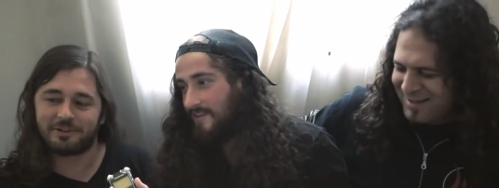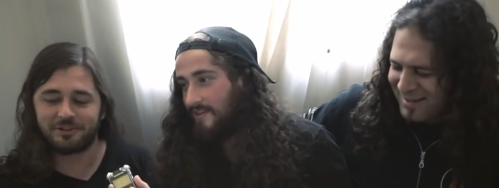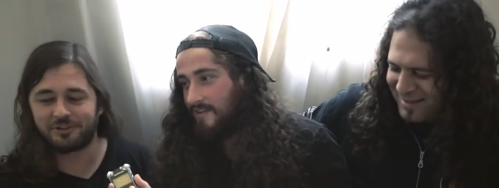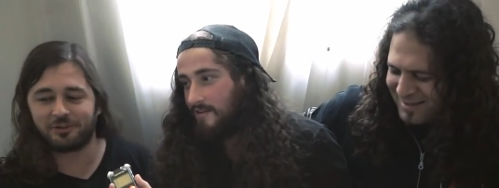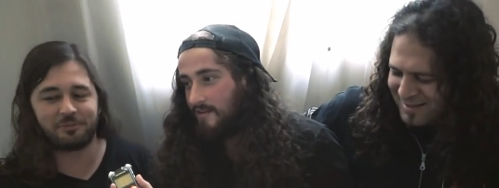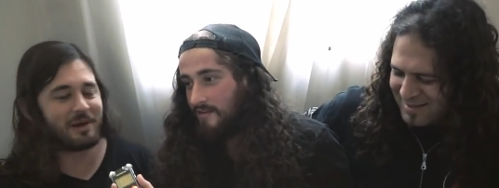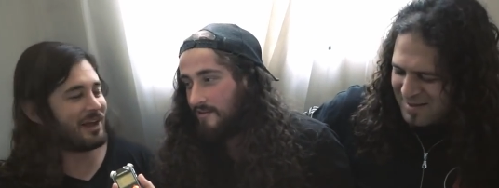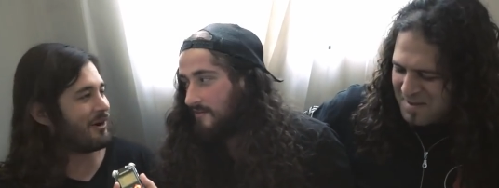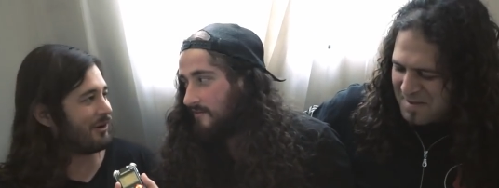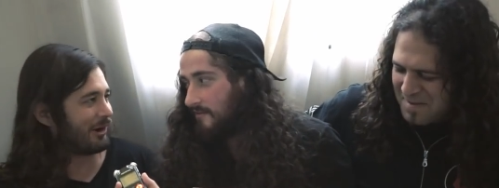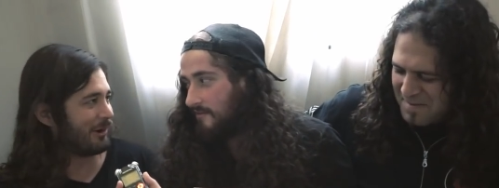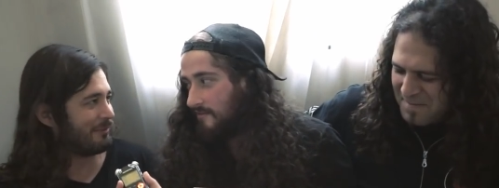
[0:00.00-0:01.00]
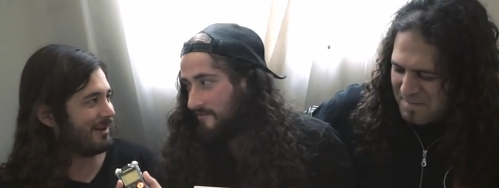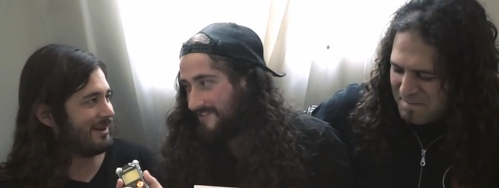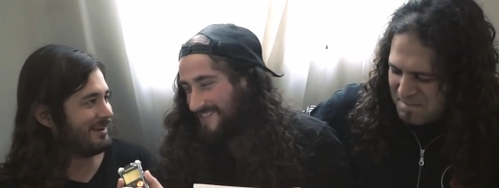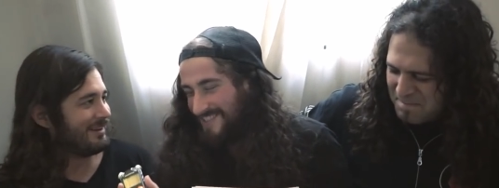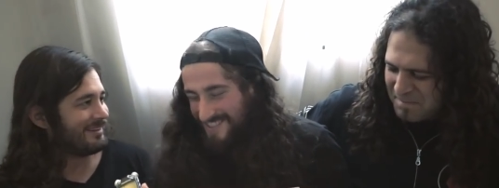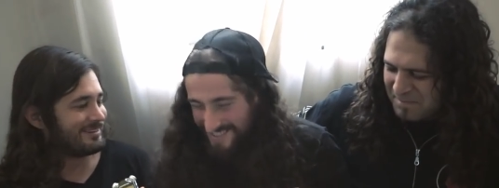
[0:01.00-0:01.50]
Speaker 1: with just my arm.
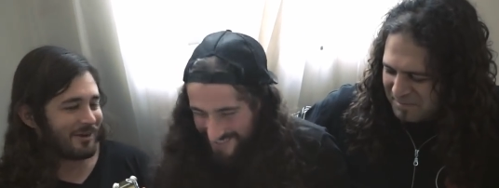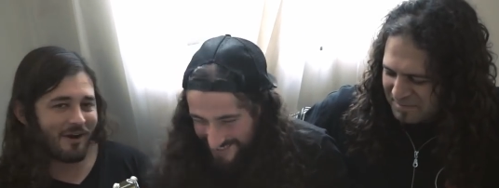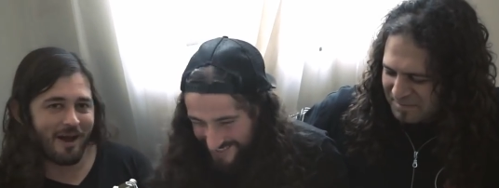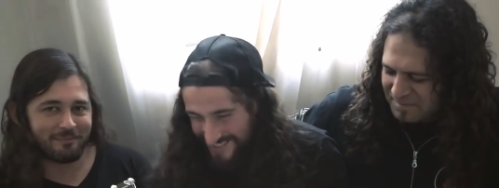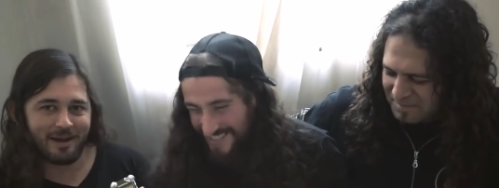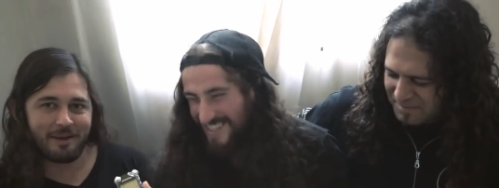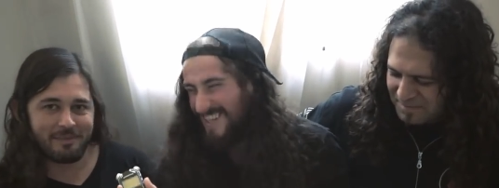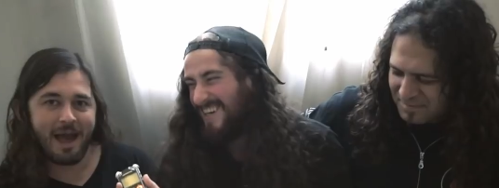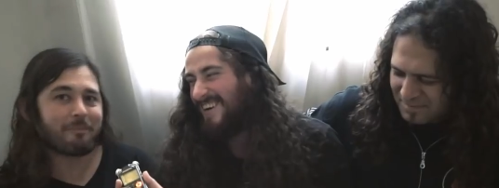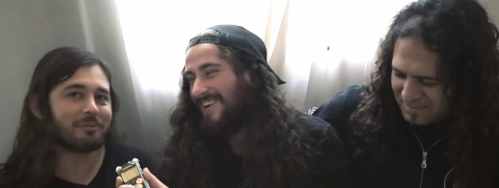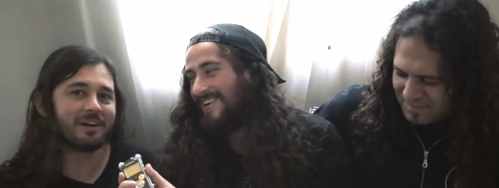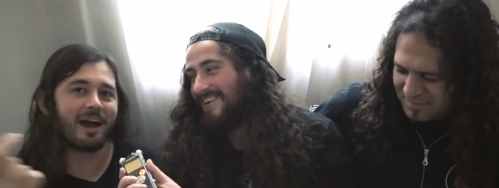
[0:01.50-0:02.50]
So I'm, I'm happy.